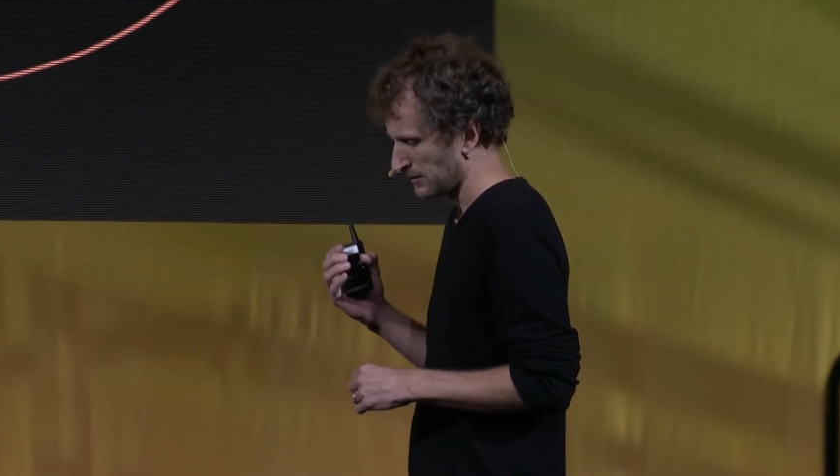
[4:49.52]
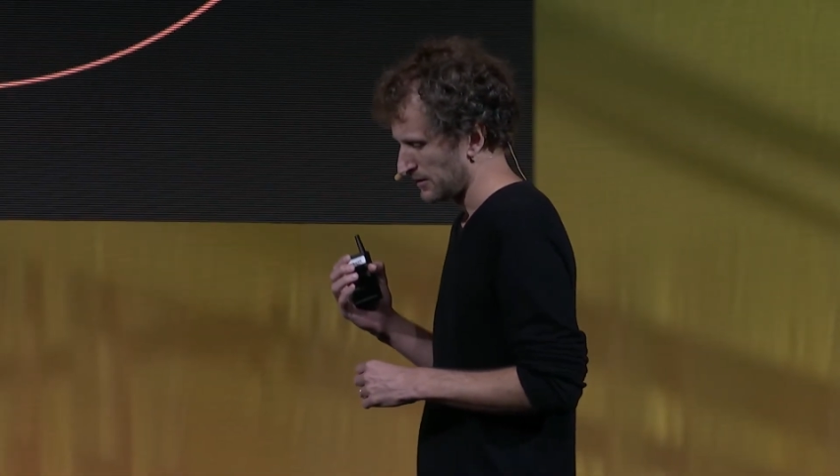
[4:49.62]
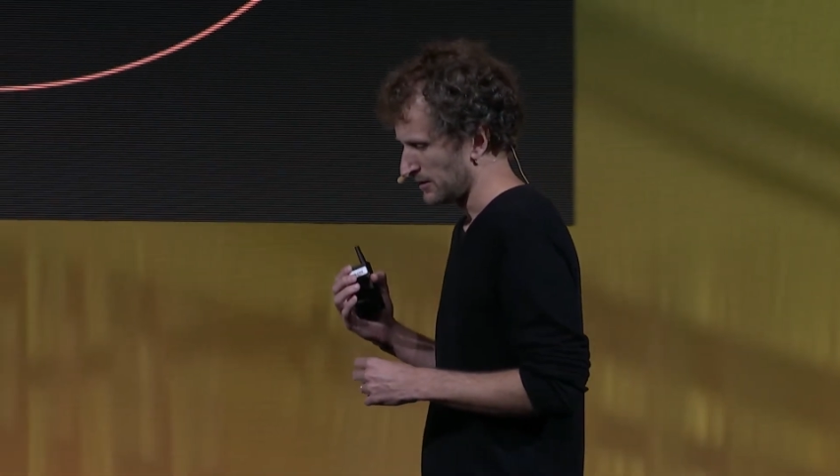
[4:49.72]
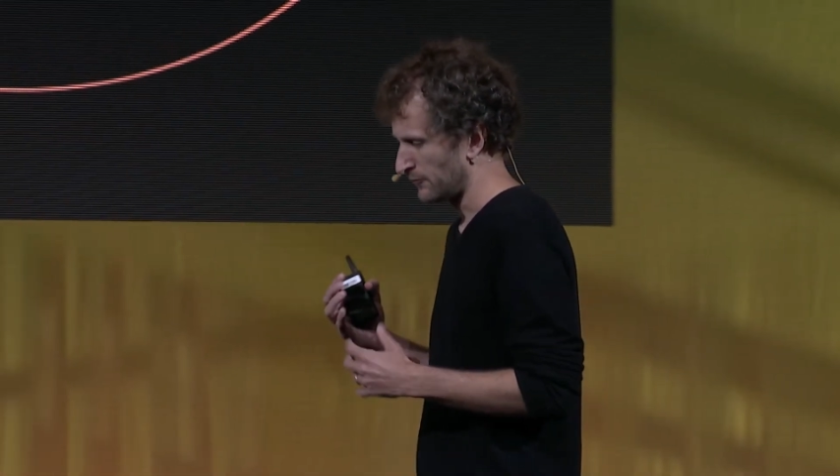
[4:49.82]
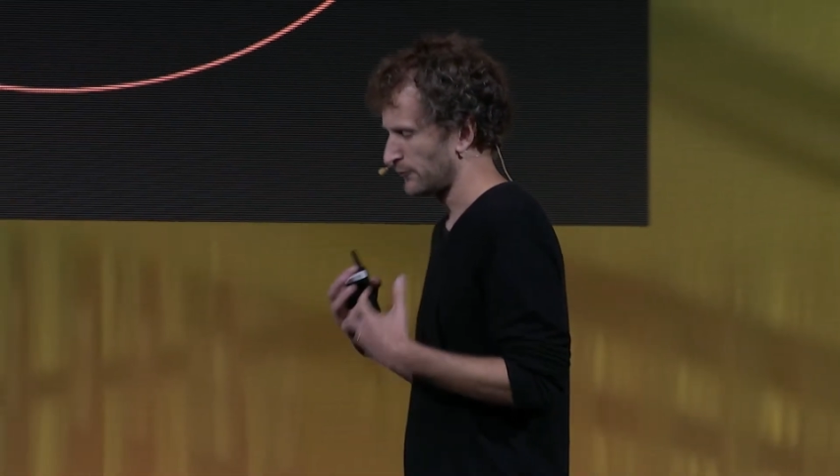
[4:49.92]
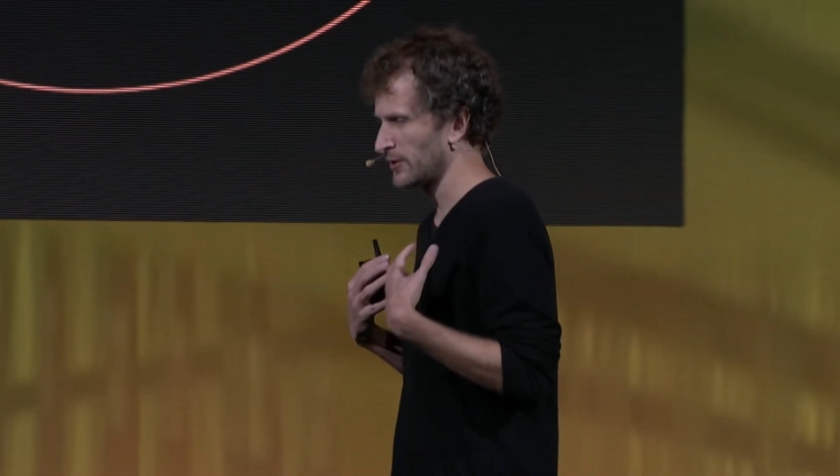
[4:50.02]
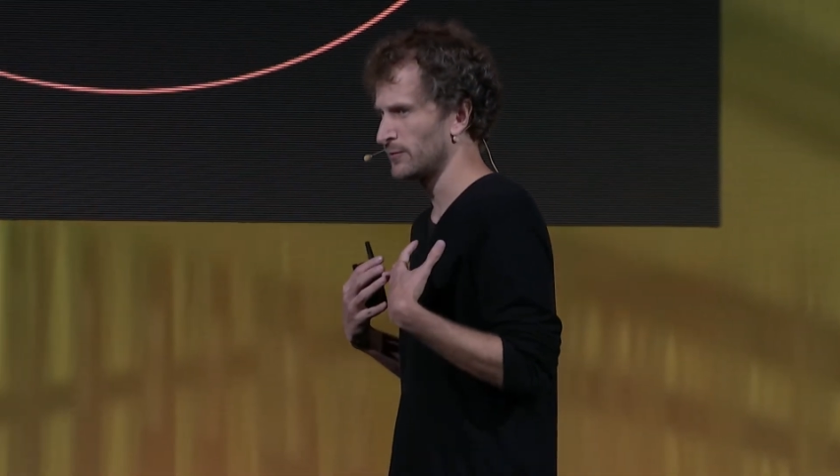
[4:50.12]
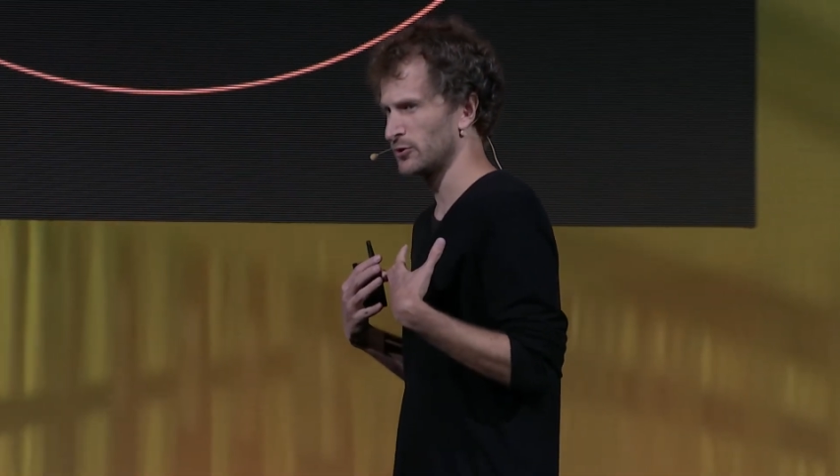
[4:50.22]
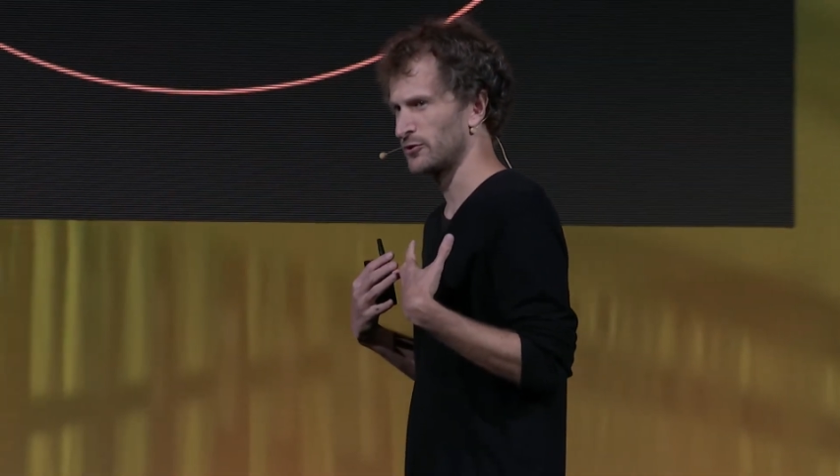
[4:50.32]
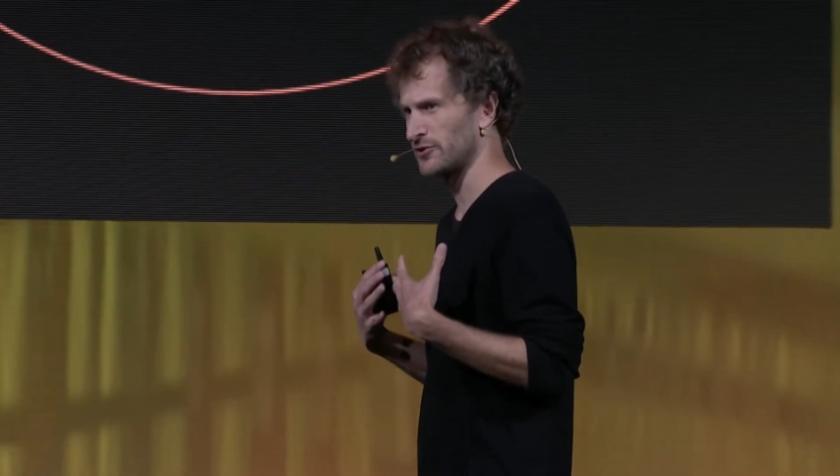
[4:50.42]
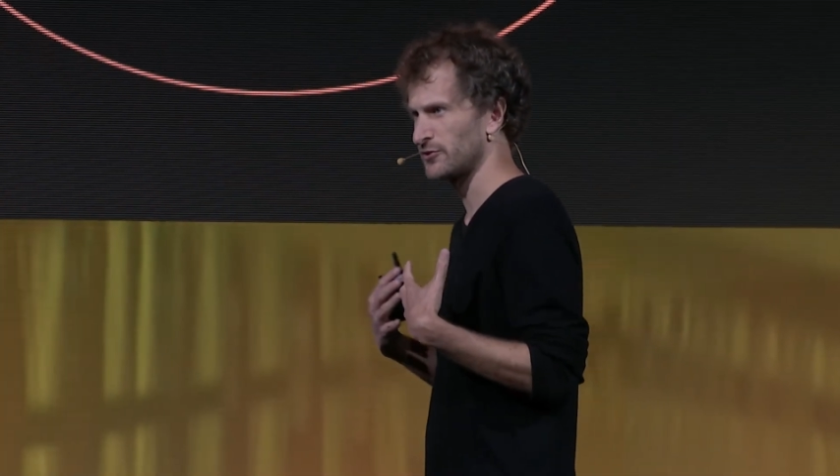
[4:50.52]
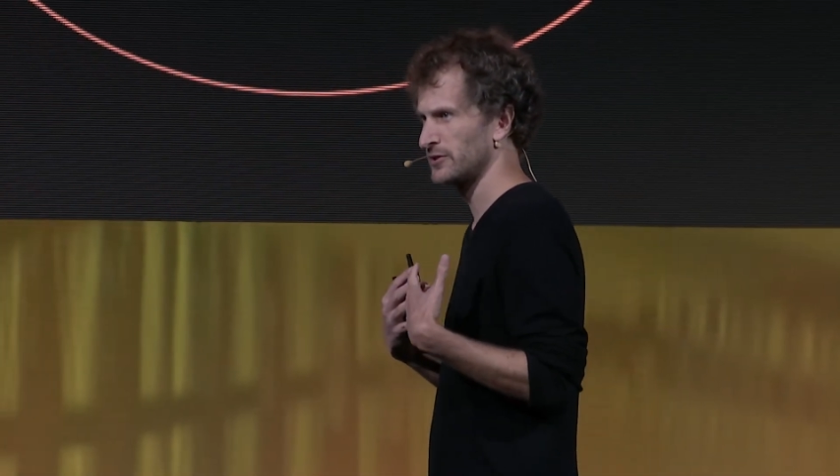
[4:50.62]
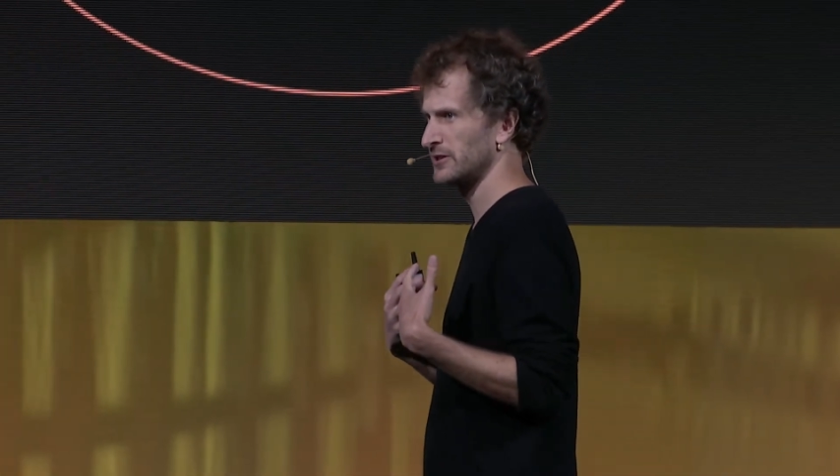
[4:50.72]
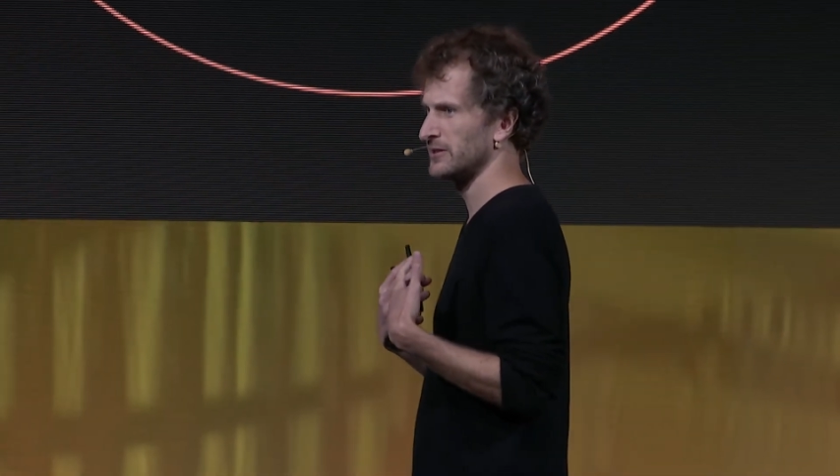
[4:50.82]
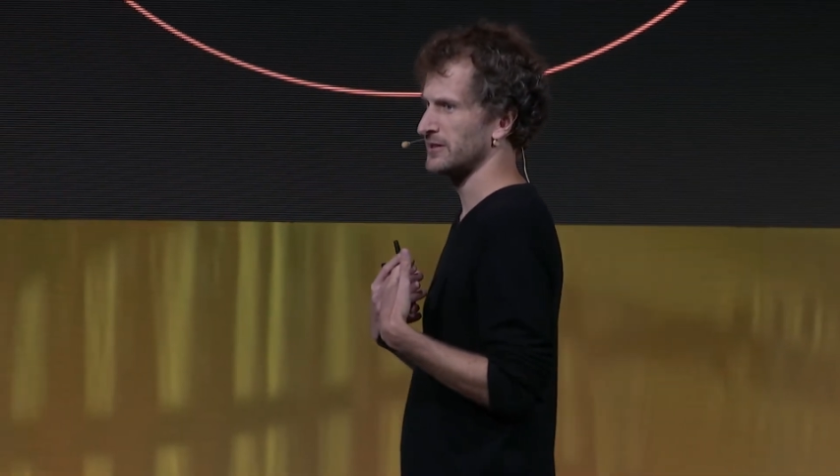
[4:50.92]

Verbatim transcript: If you think about custody,